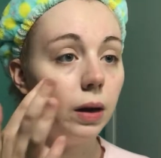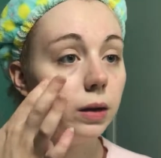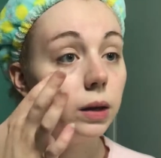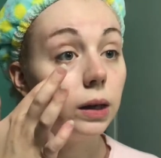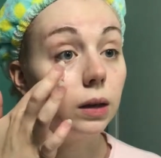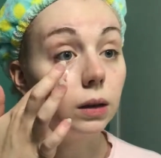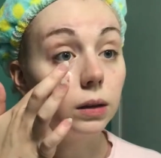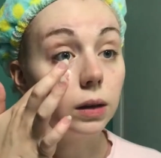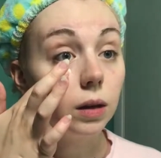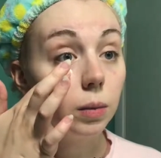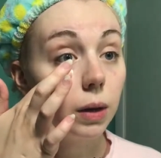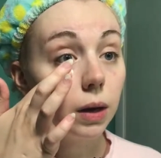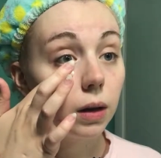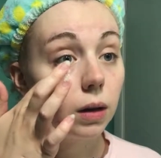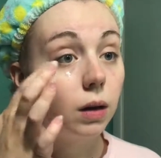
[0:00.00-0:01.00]
I take a little
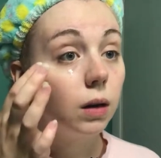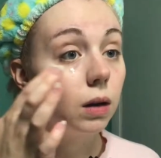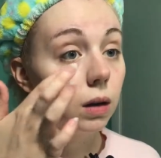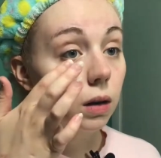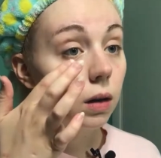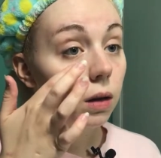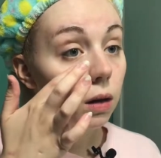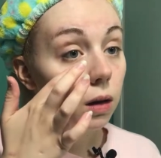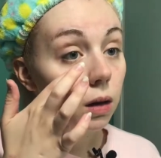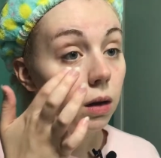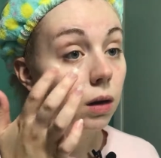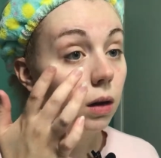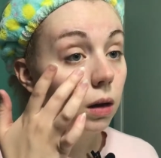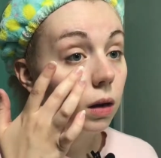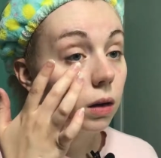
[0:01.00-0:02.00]
bit
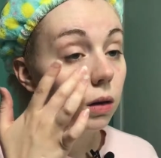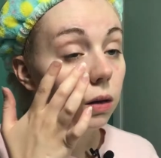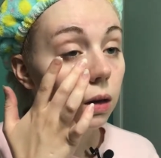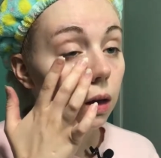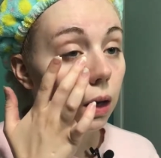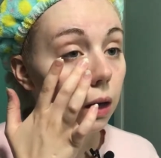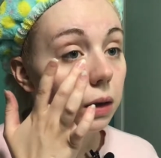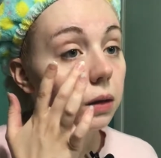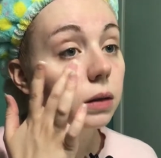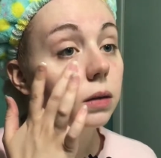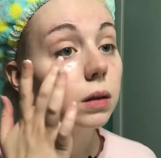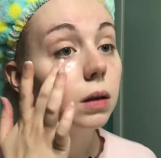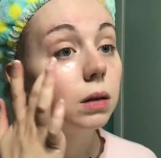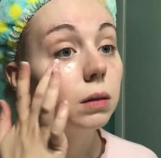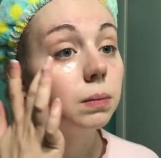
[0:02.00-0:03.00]
under the eyes